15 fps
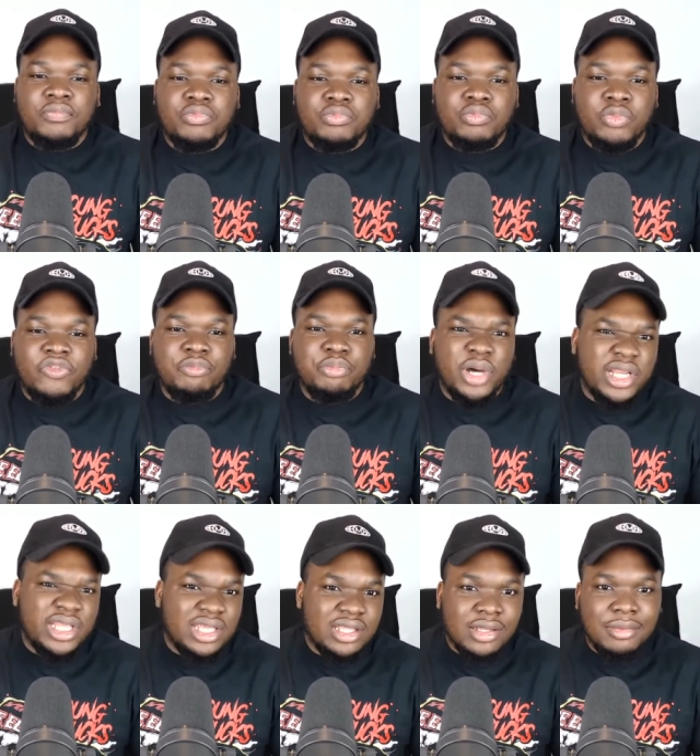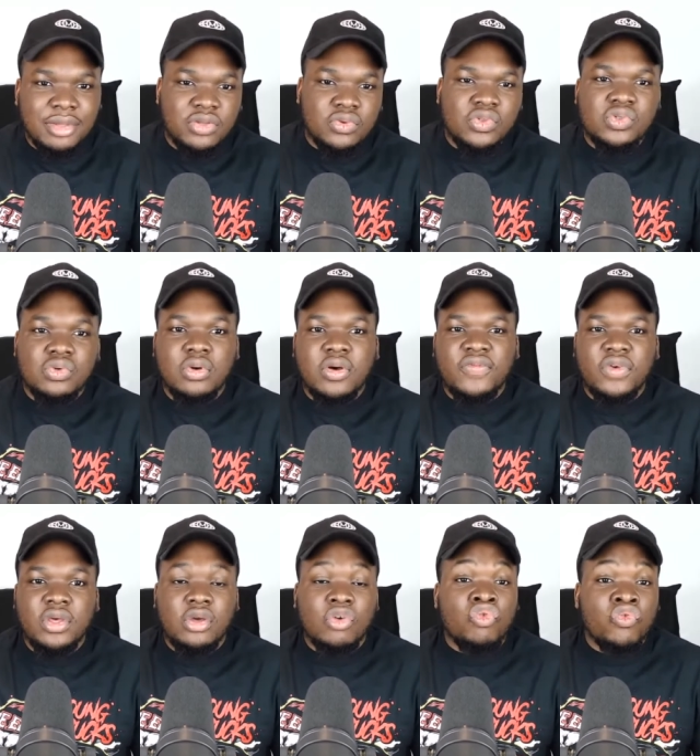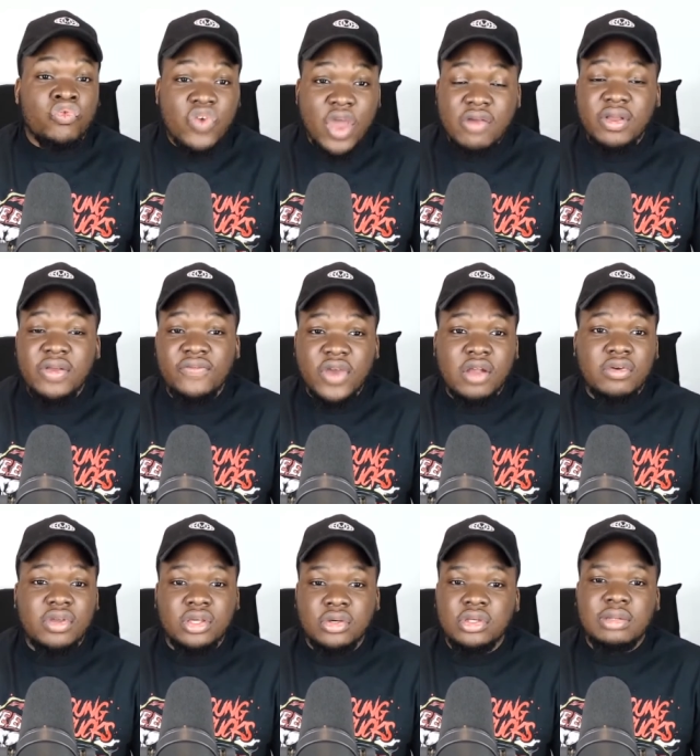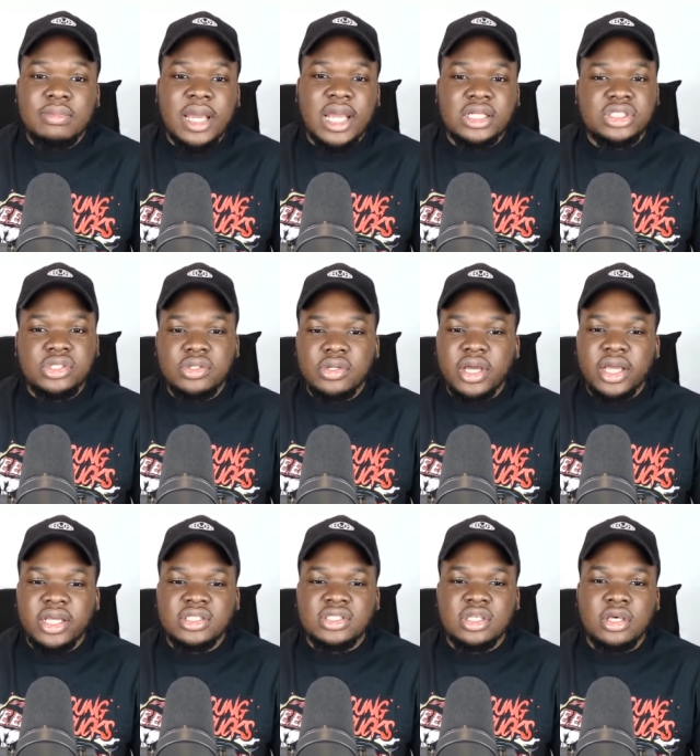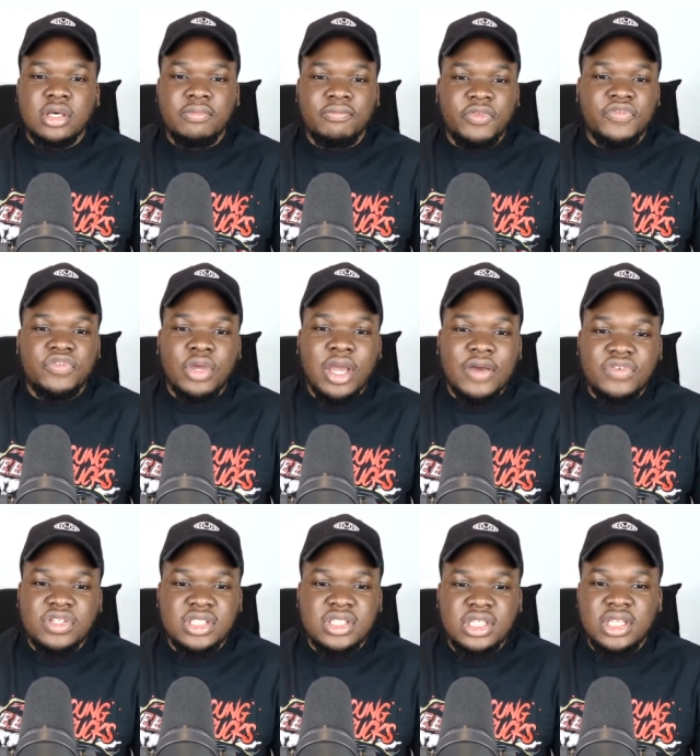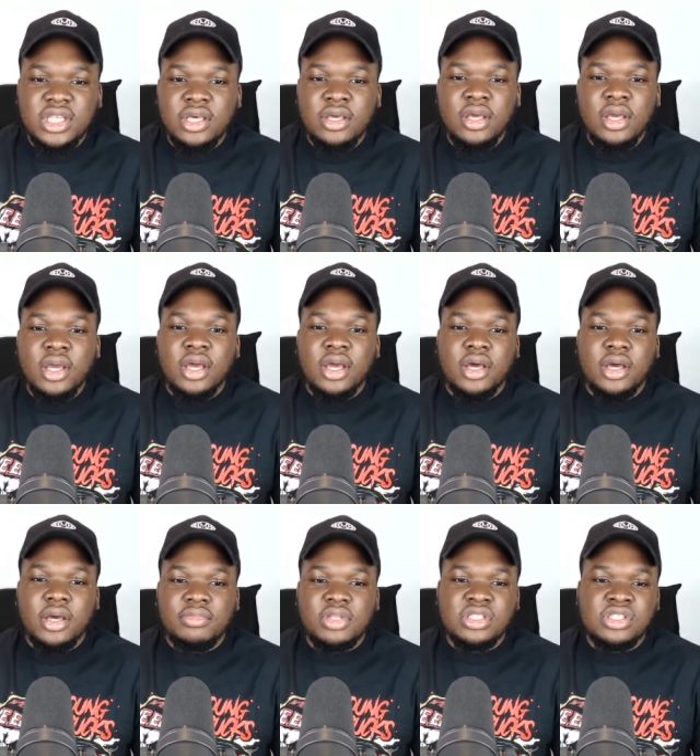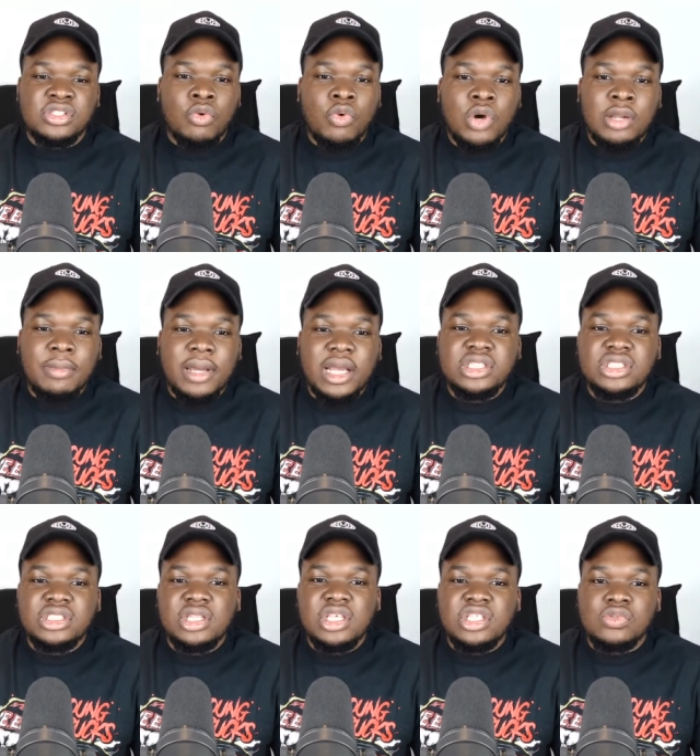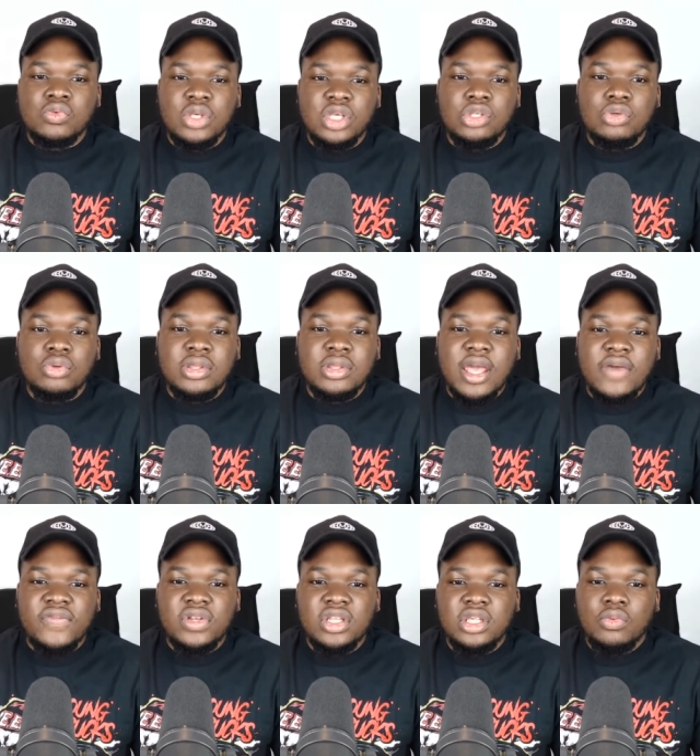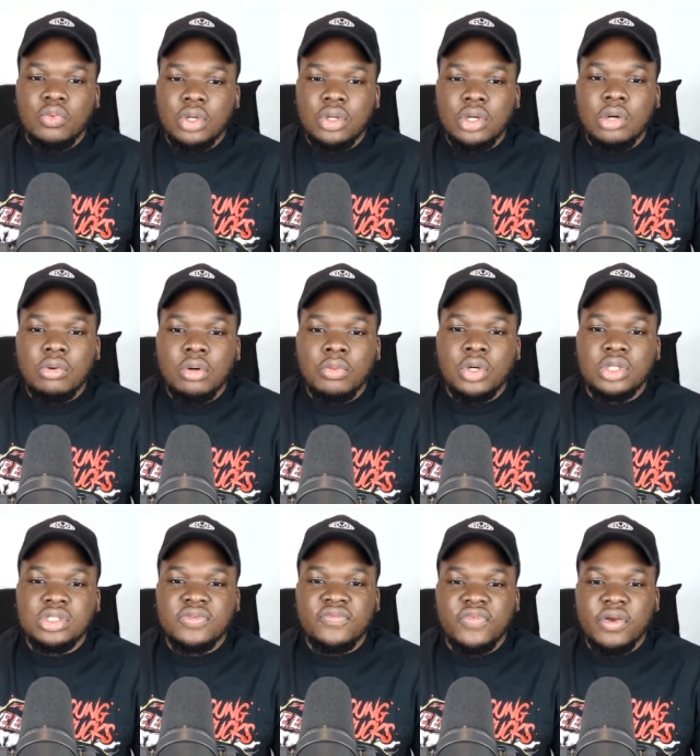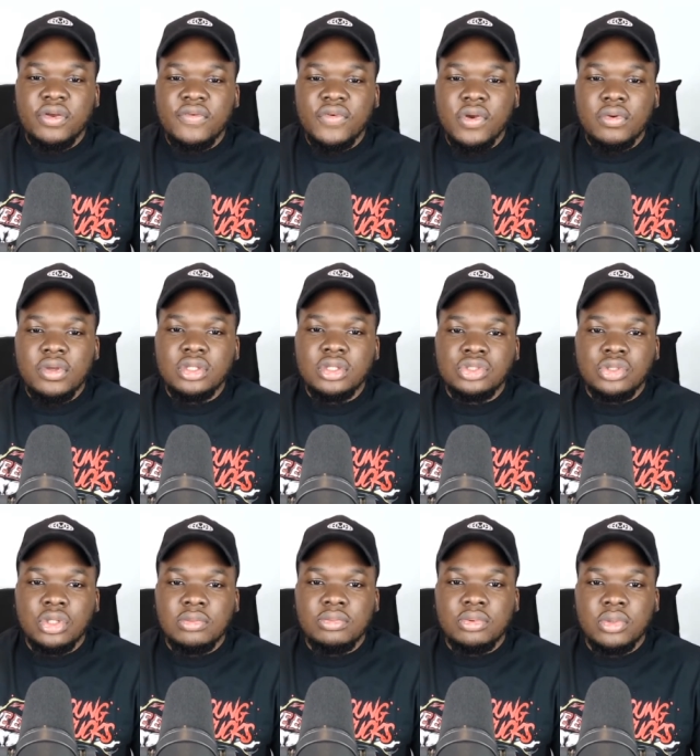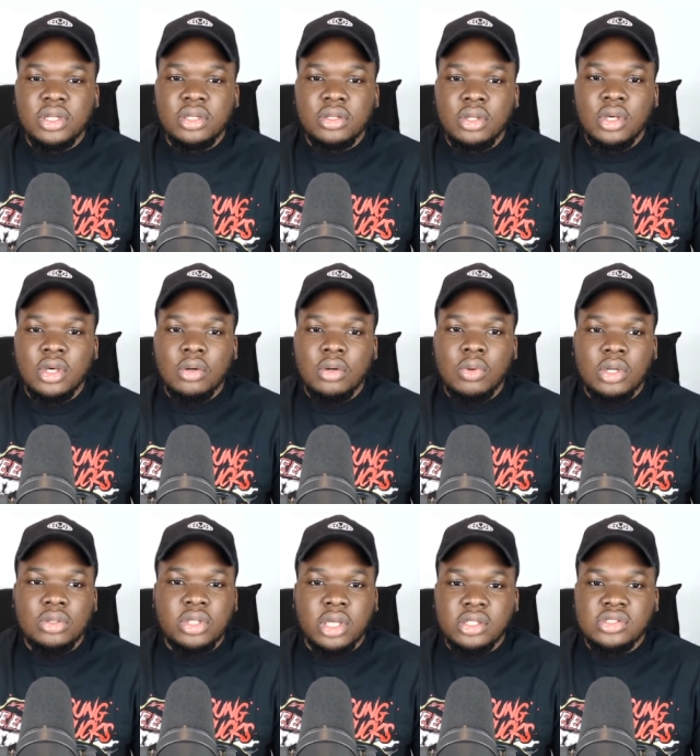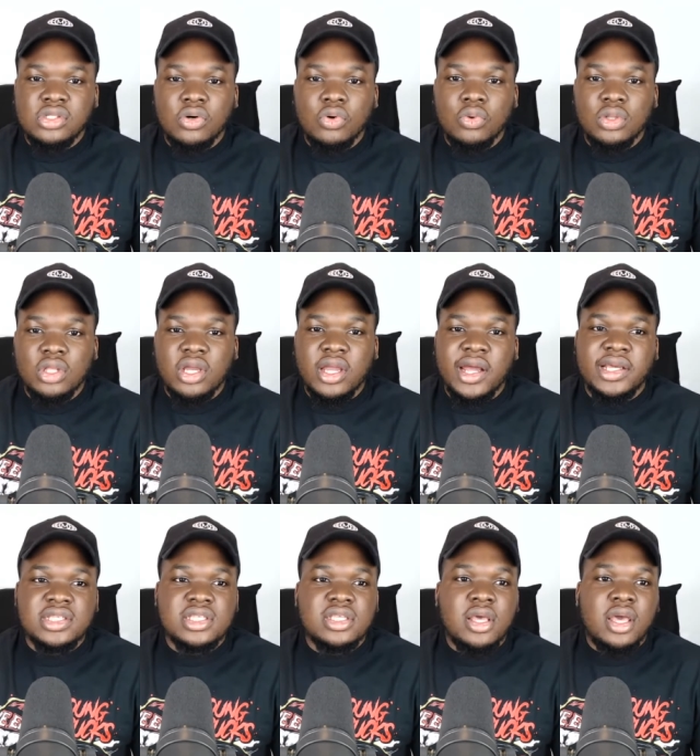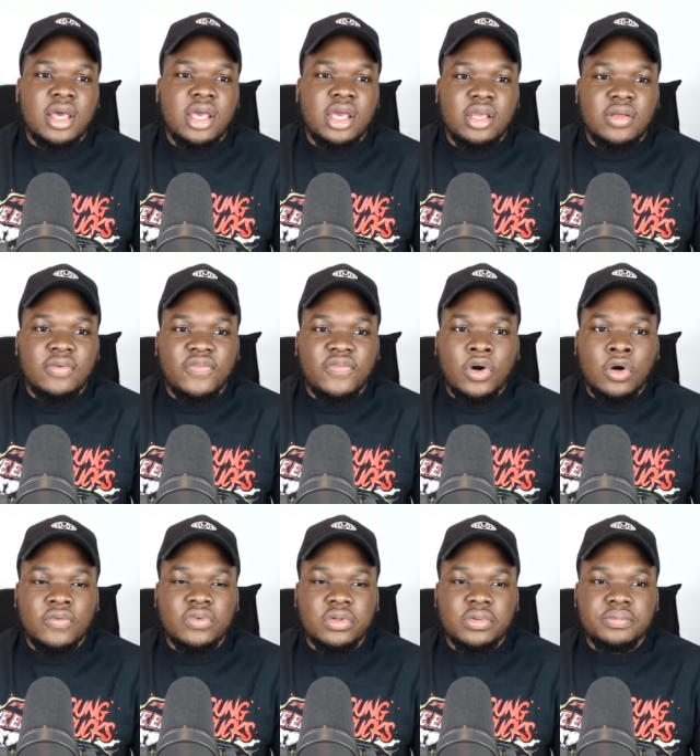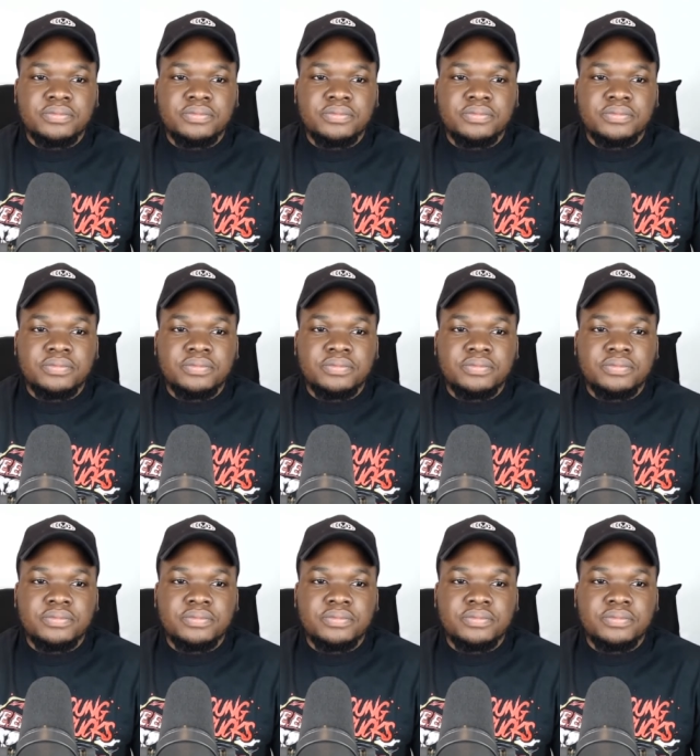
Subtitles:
with Bunny in the middle, sort of thing. Very, very good match, you guys. If you haven't seen it, this is a one match this week you definitely want to go and watch. Very, very enjoyable, and well done to all the guys involved.